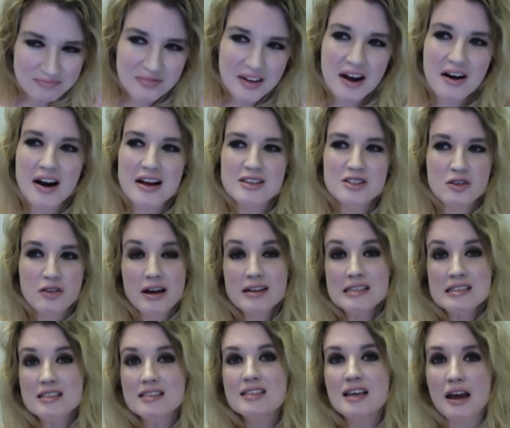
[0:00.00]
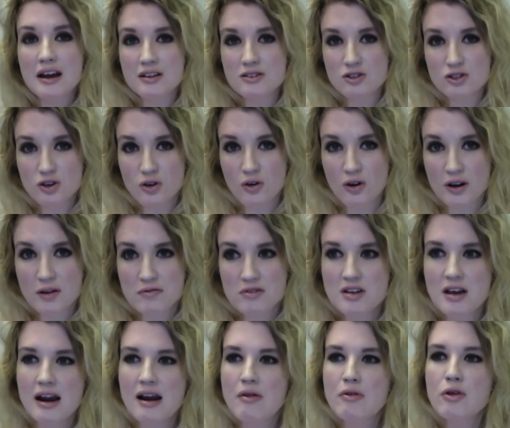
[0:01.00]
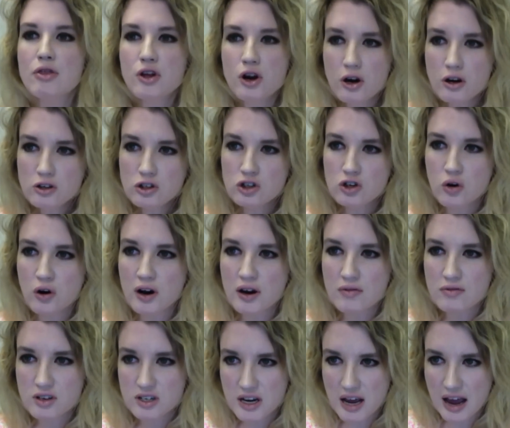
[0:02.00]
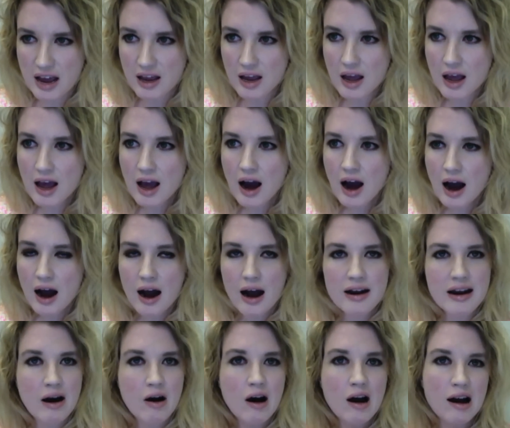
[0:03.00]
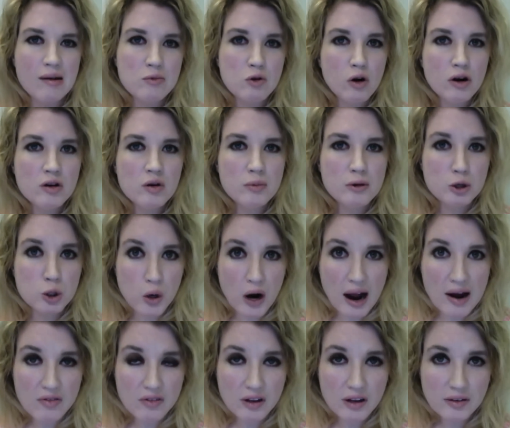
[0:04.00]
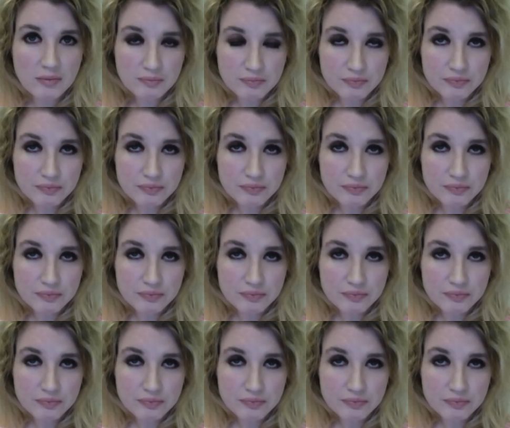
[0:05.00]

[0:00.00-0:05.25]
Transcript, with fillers: All right, so that's the second story of the day. Now, the third story of the day. Uh, now, I'm going to be traveling